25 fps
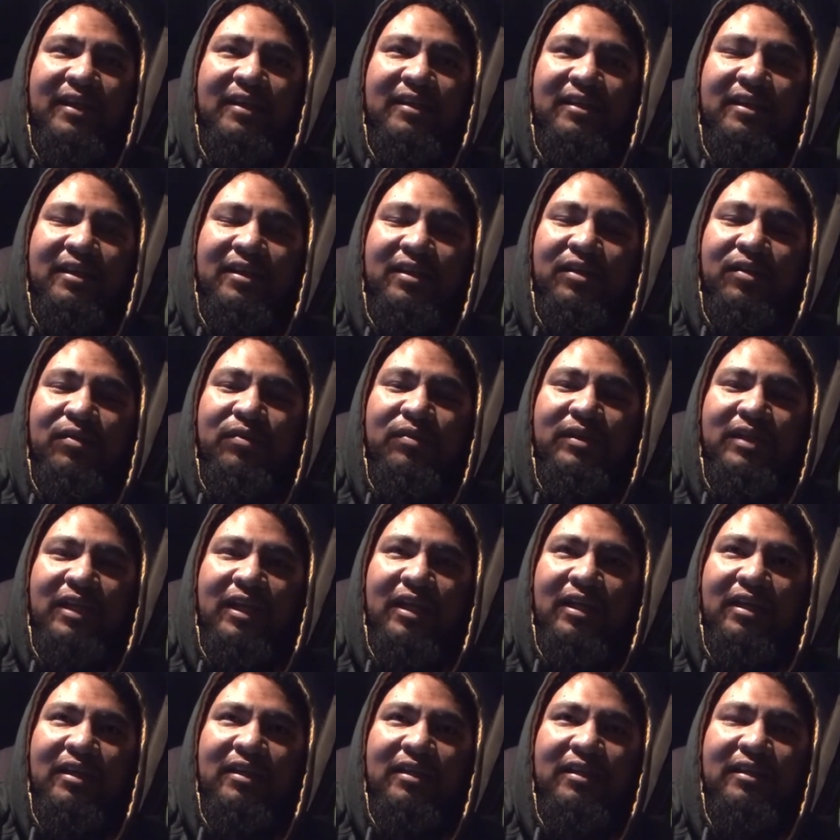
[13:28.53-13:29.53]
Because in
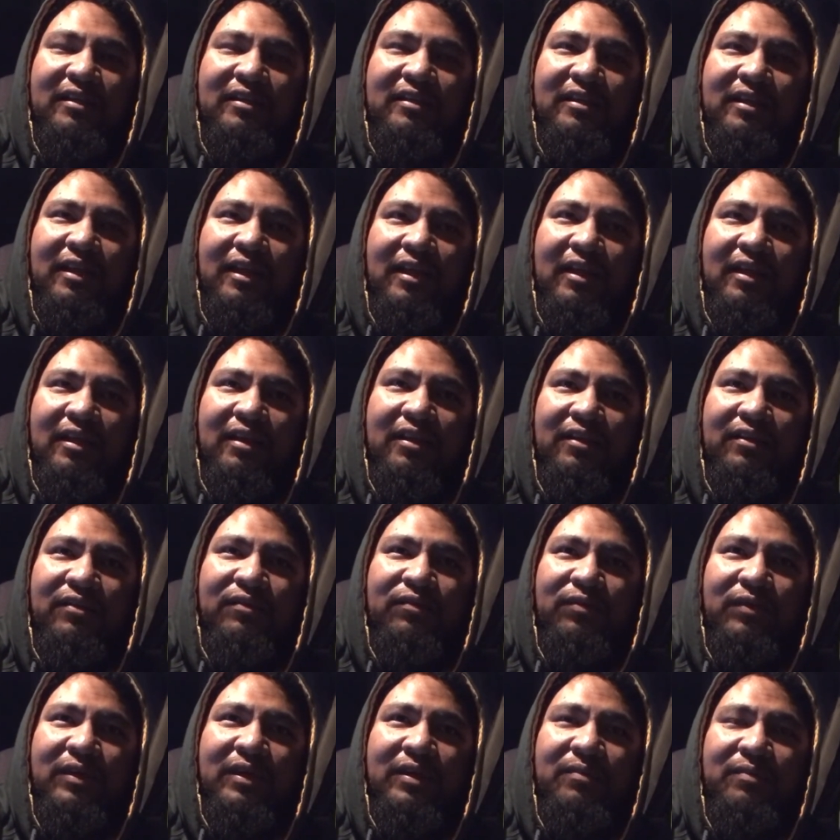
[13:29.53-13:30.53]
Utah, it's
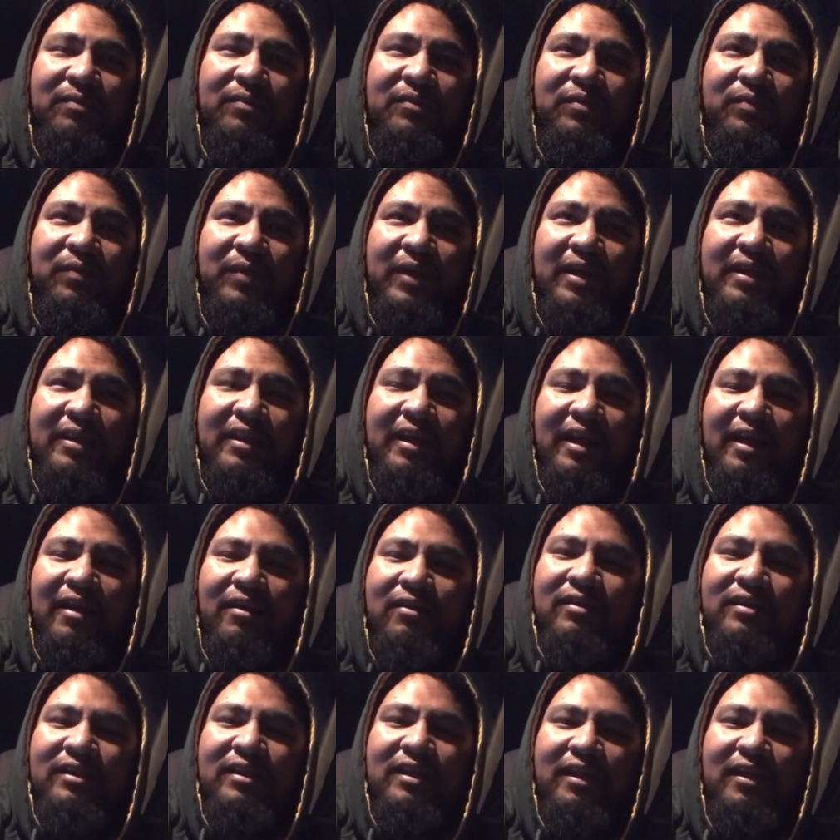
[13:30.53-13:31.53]
there's one spot that I
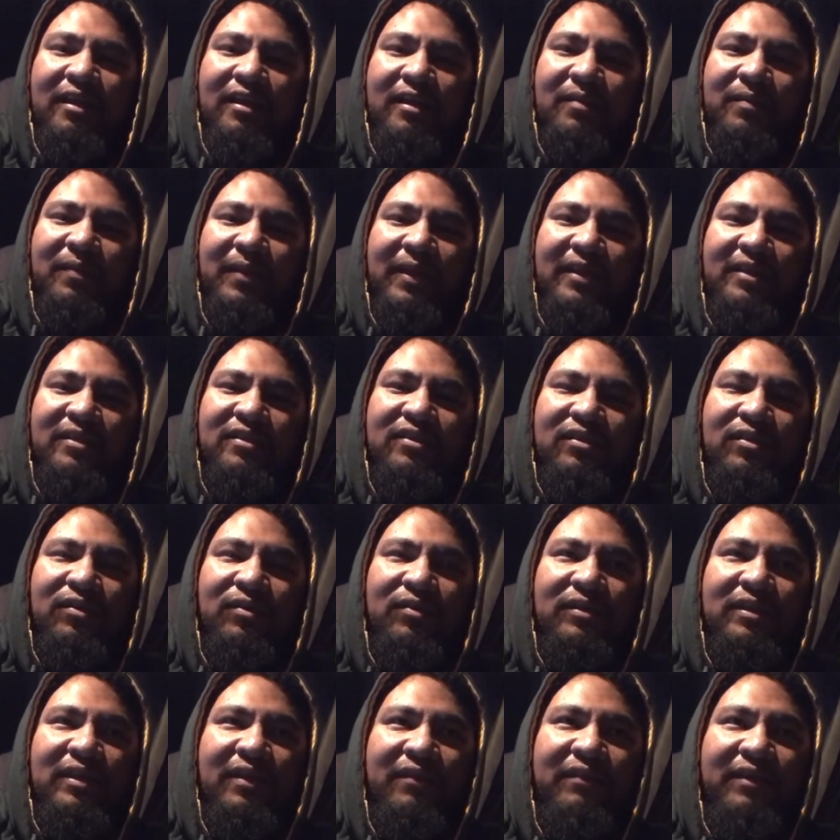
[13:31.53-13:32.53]
always hit up that's
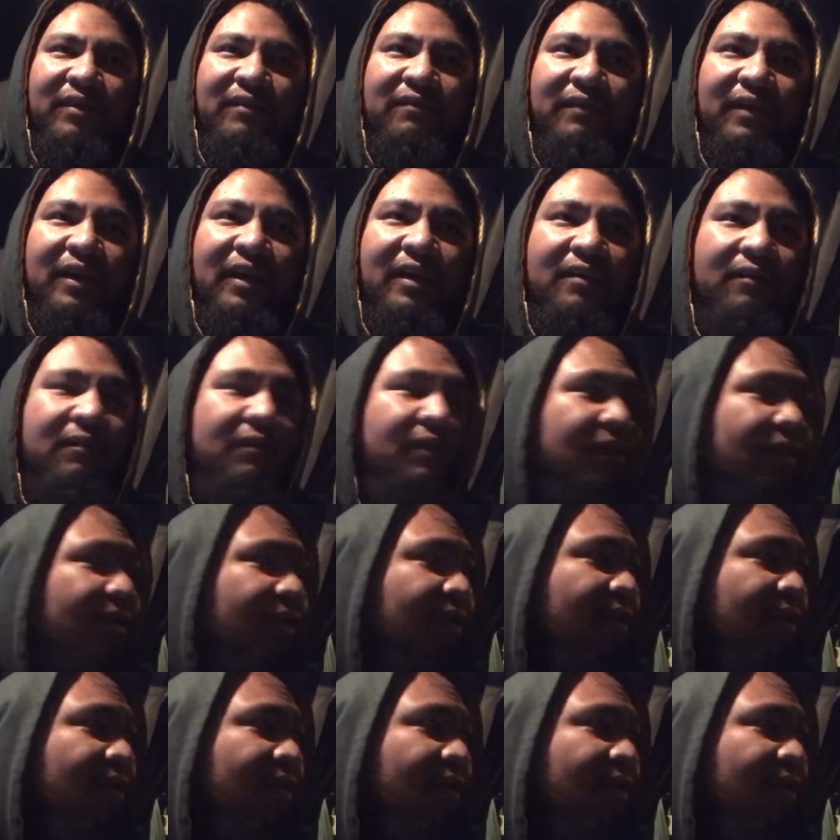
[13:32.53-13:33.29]
$2.75.